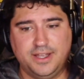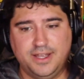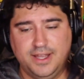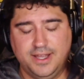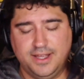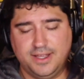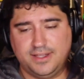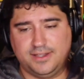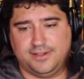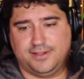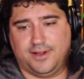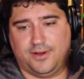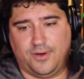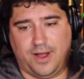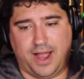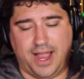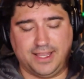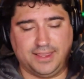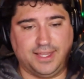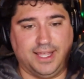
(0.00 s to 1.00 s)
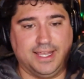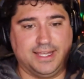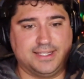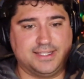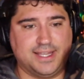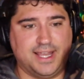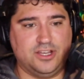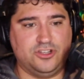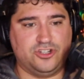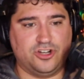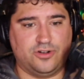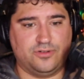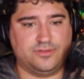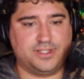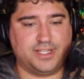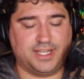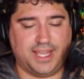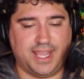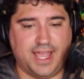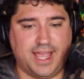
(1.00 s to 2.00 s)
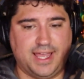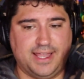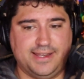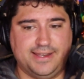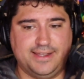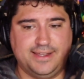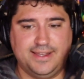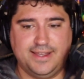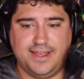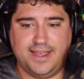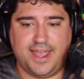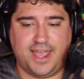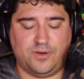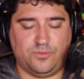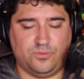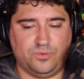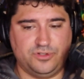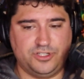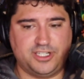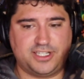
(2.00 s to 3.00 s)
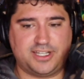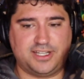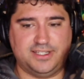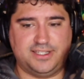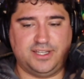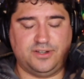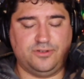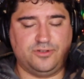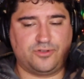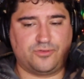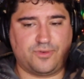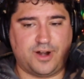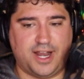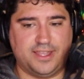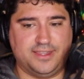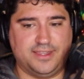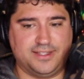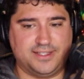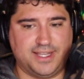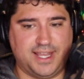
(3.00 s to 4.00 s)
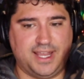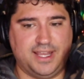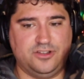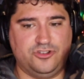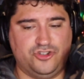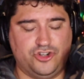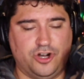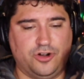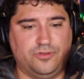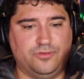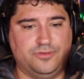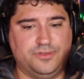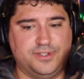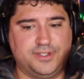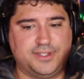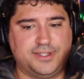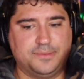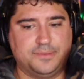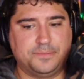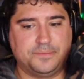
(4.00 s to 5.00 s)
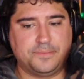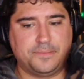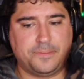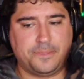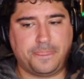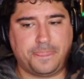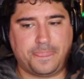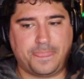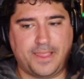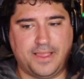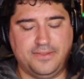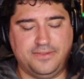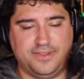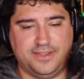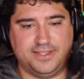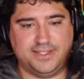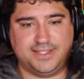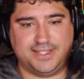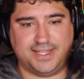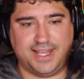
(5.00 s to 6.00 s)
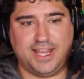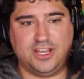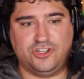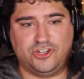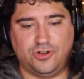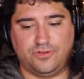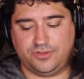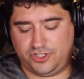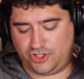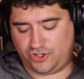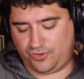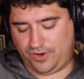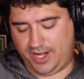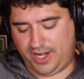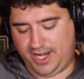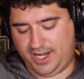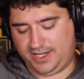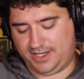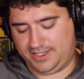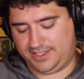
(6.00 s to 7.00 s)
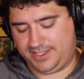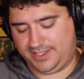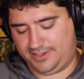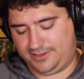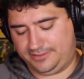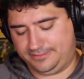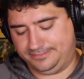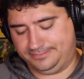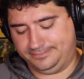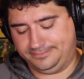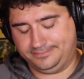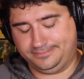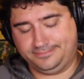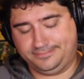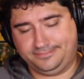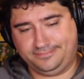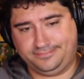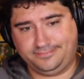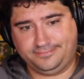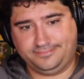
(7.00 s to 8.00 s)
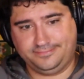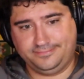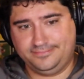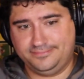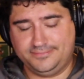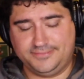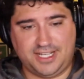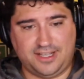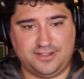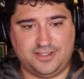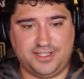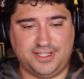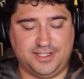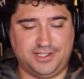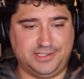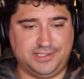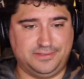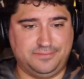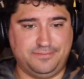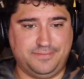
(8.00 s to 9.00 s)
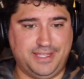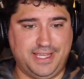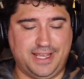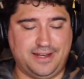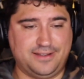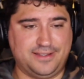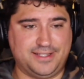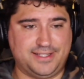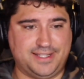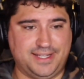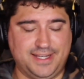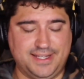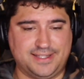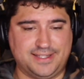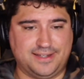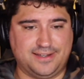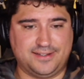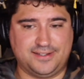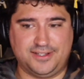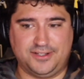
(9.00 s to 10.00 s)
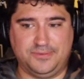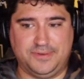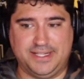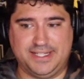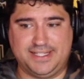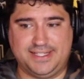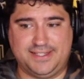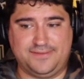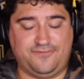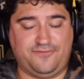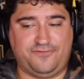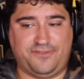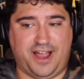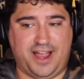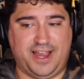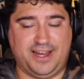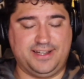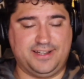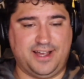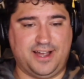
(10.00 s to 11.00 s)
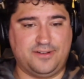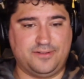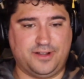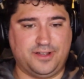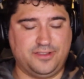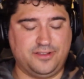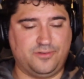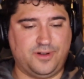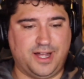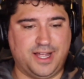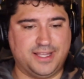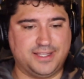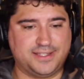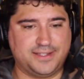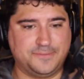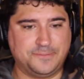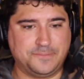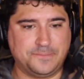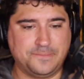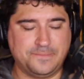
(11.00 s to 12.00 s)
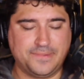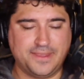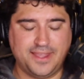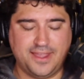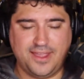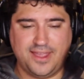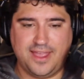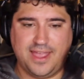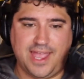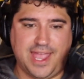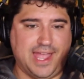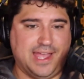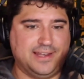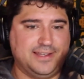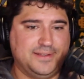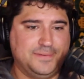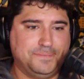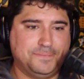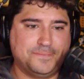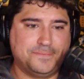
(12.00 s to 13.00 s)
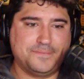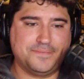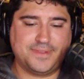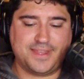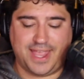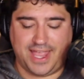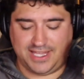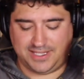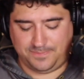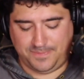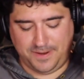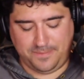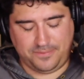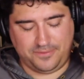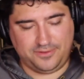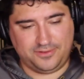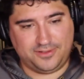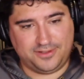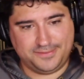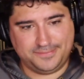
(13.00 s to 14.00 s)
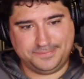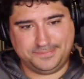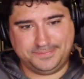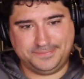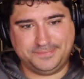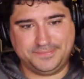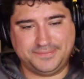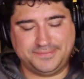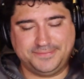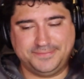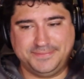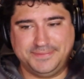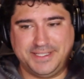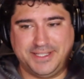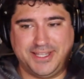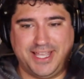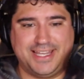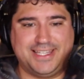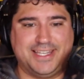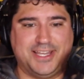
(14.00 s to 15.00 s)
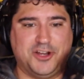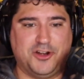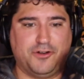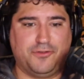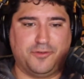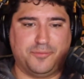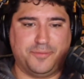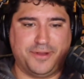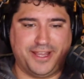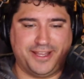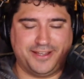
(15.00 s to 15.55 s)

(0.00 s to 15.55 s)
So I like Zay Jones again and we'll just continue to ride the Zay Jones, the Zay Jones train until until the end of the season, until we find out otherwise. And as people like to hear from me,